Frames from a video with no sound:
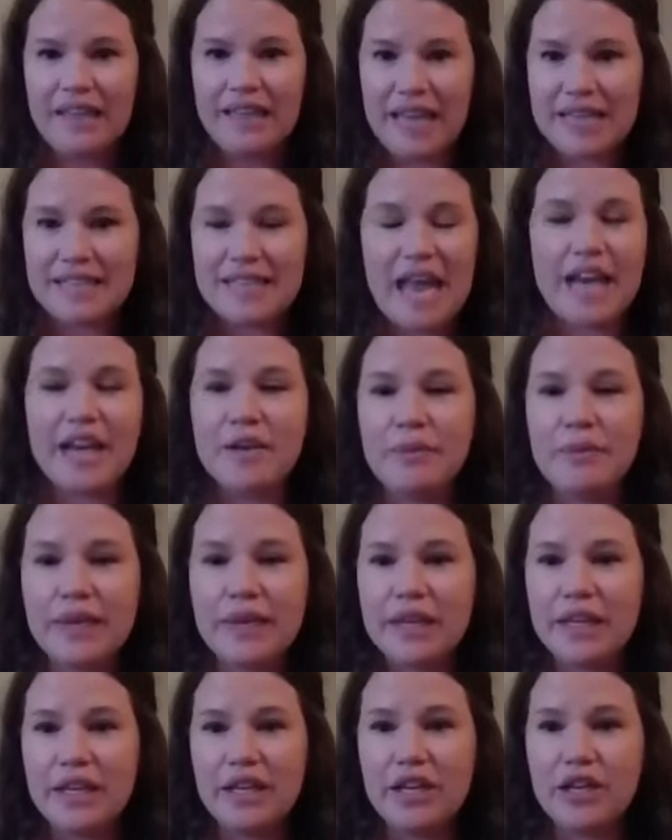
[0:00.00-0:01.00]
Yes, I
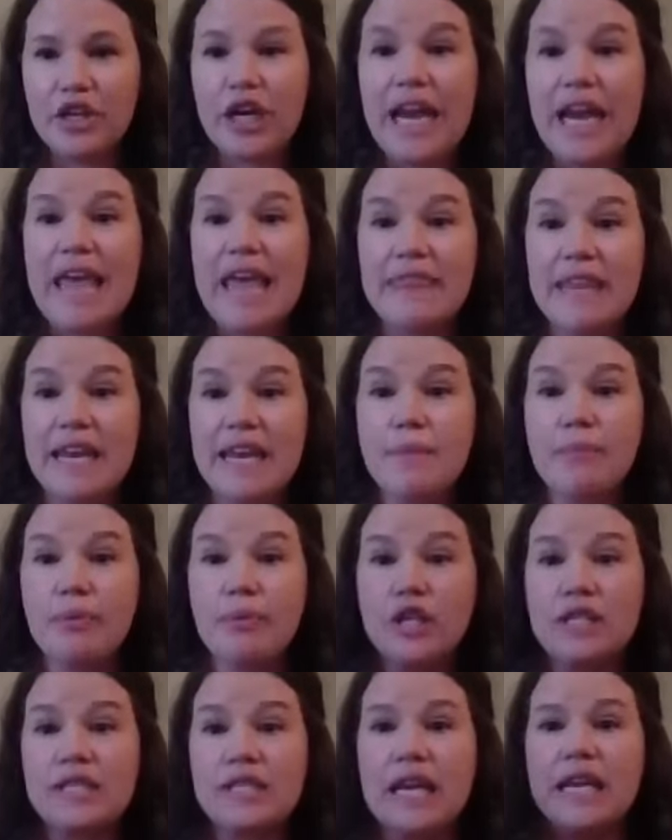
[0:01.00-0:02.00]
completely agree. And then it
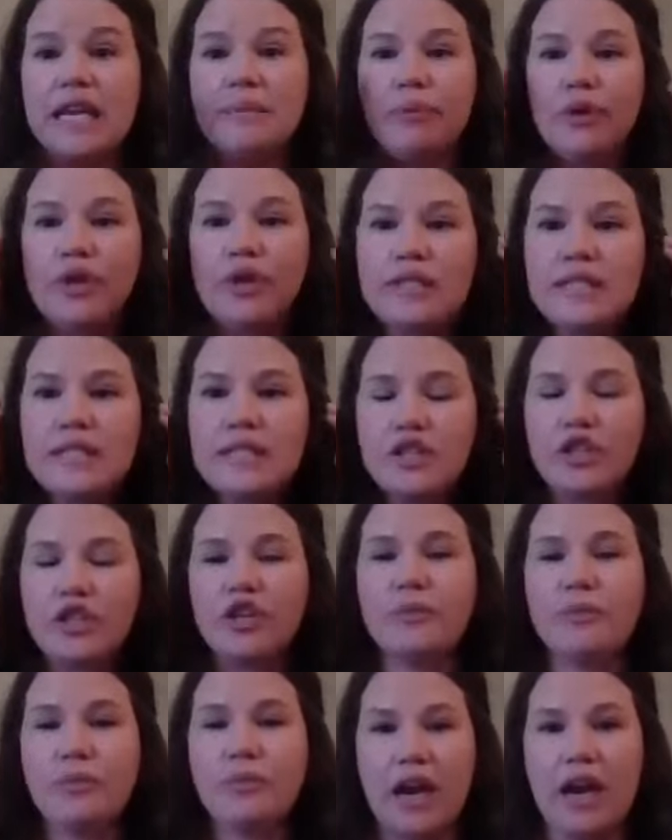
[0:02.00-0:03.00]
puts into
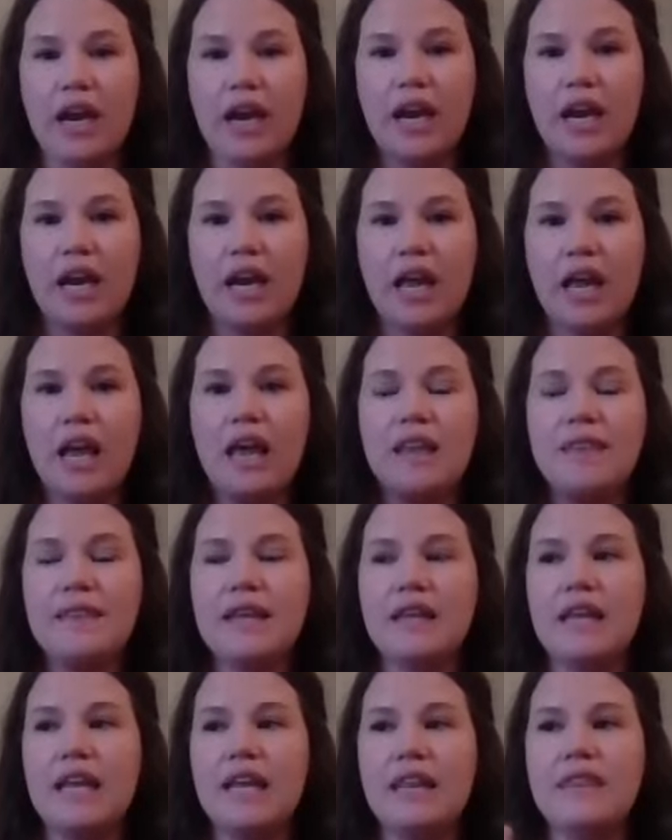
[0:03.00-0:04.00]
your brain
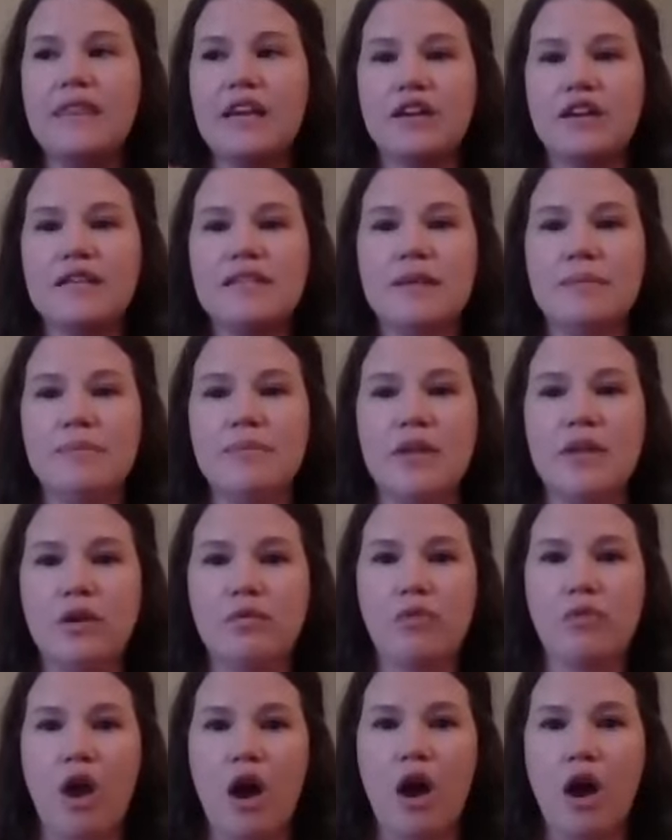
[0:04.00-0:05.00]
that like there is
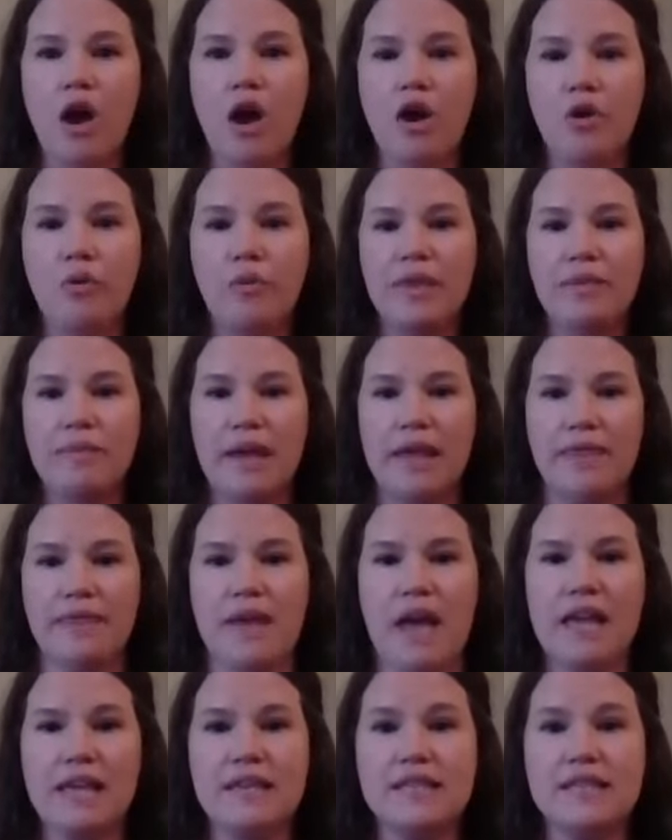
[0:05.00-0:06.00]
something wrong with my
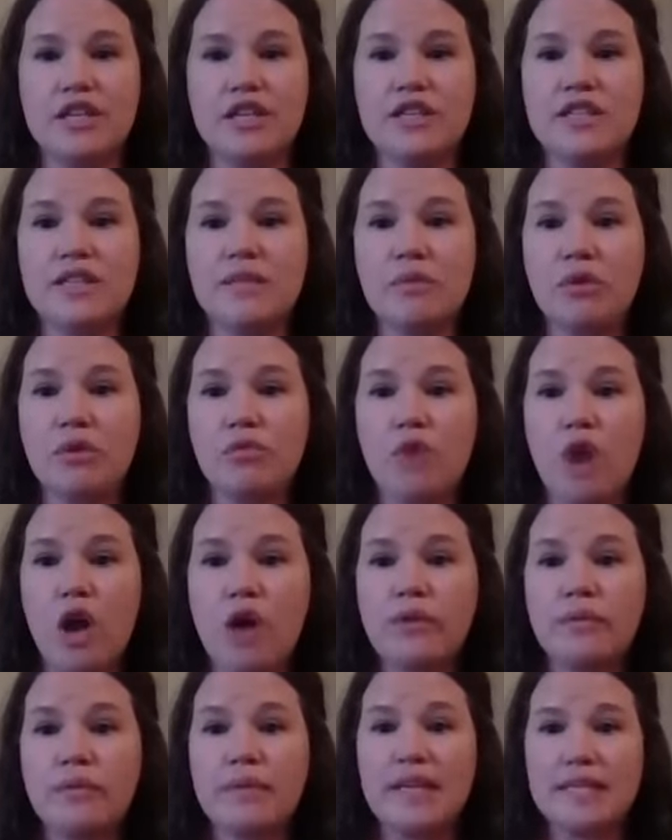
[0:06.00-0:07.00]
thighs. There is something
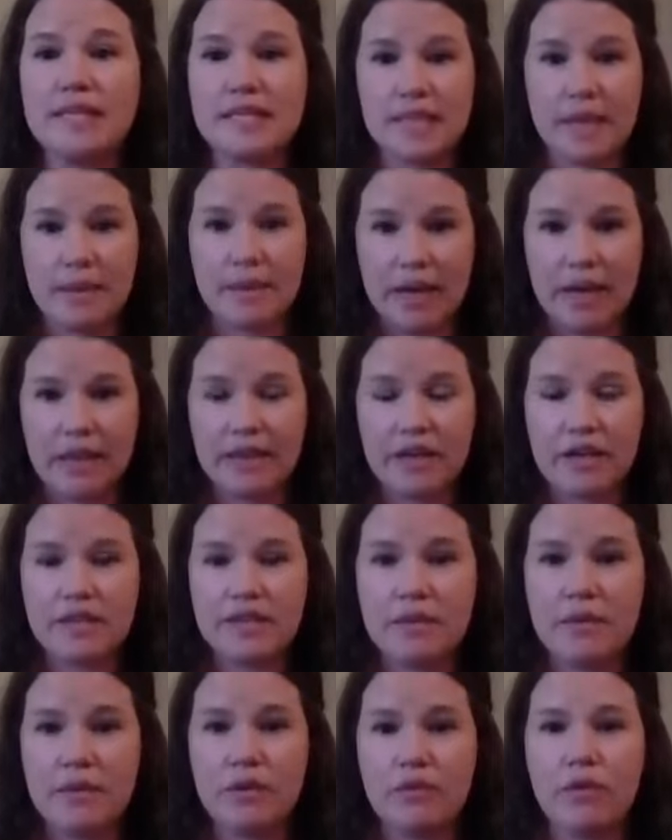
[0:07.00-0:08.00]
wrong with my stomach. There is
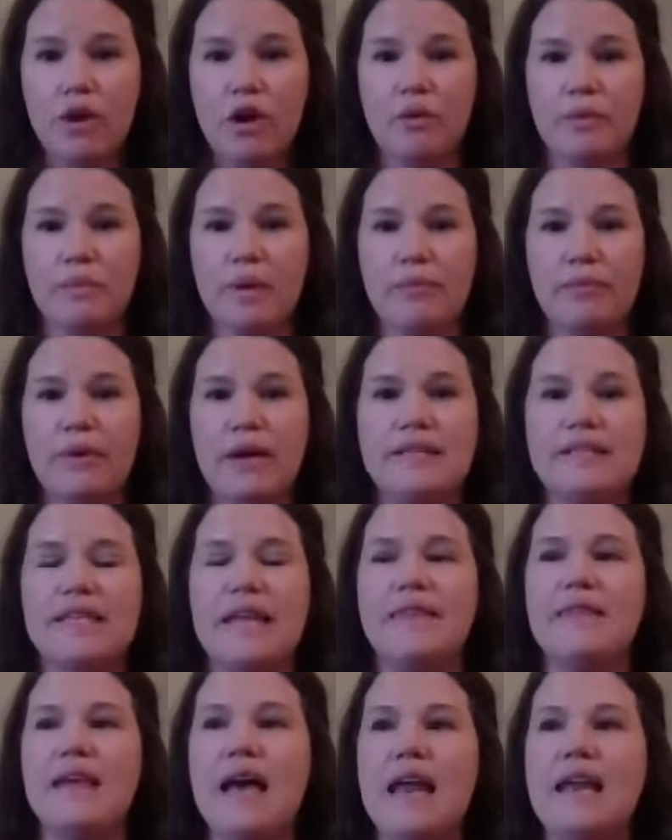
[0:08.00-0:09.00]
something wrong with my breasts.
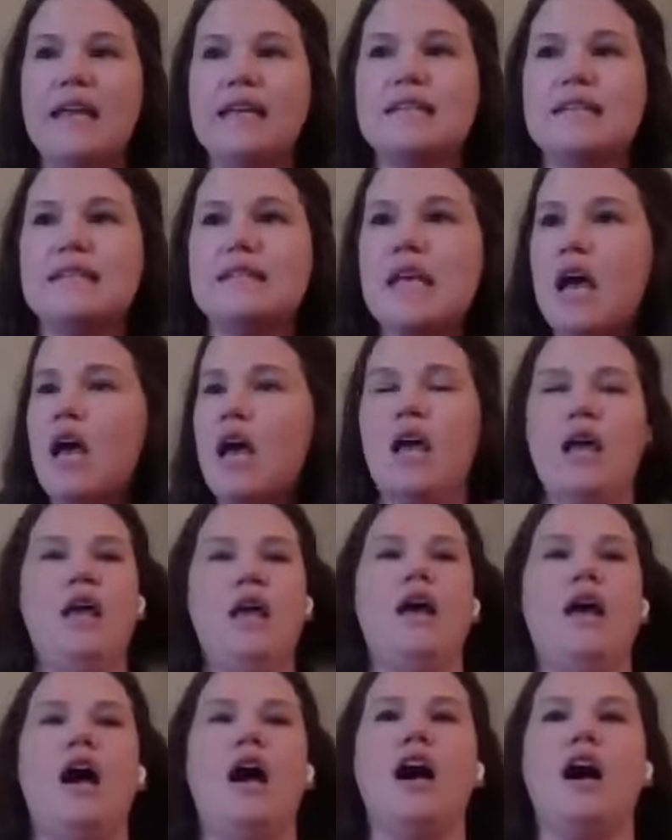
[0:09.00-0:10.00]
And that is,
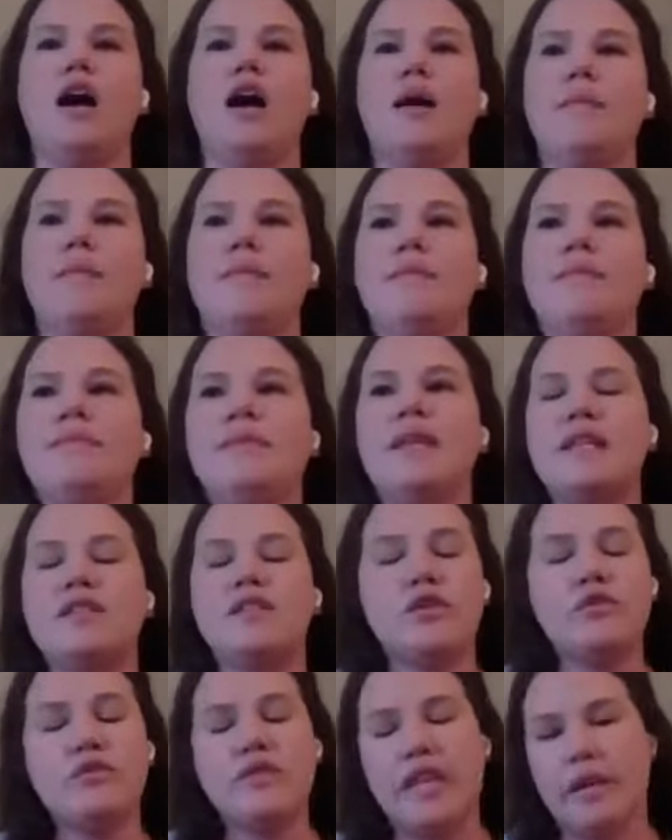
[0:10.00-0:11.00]

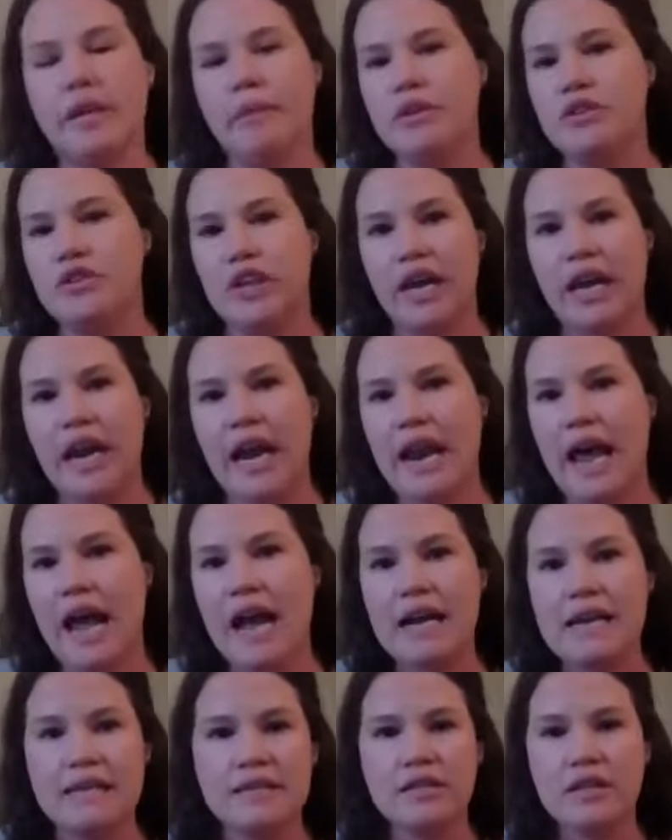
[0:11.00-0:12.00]
that's so damaging and
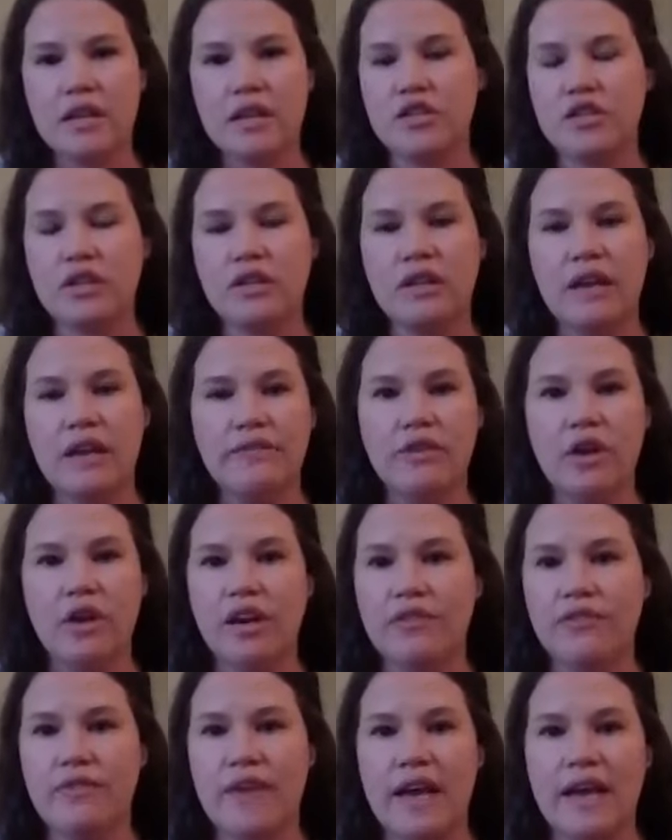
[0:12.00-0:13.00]
has such
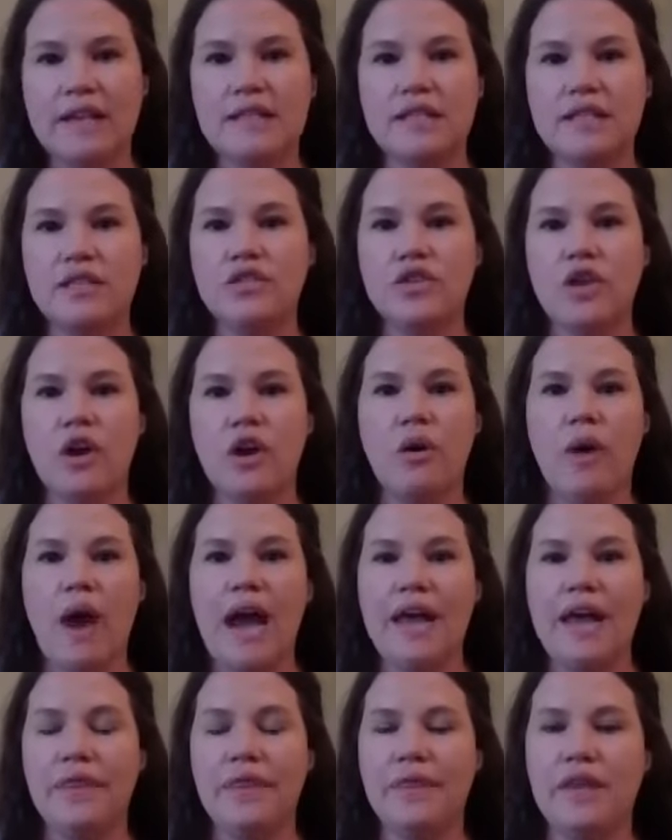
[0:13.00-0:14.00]
lifelong effects. And so
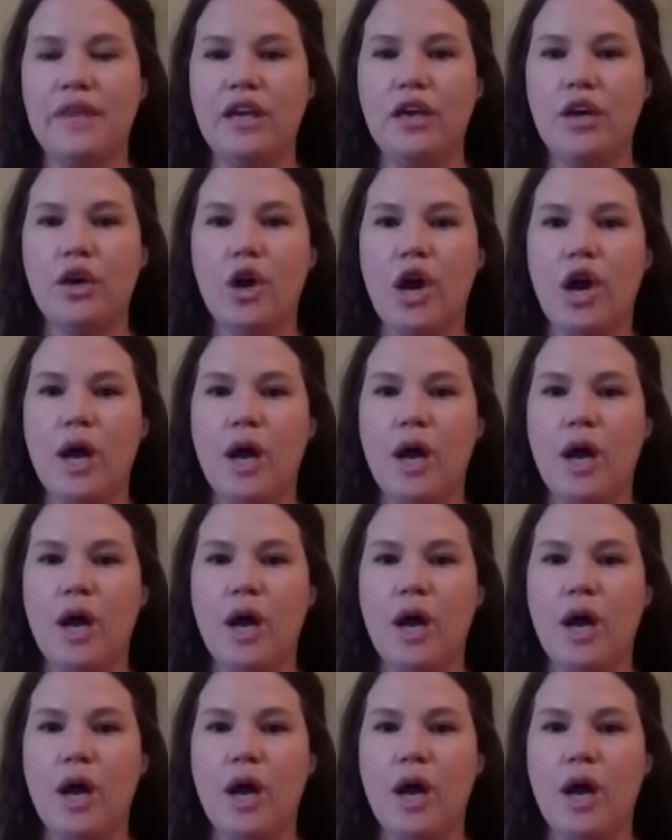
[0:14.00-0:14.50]
I think,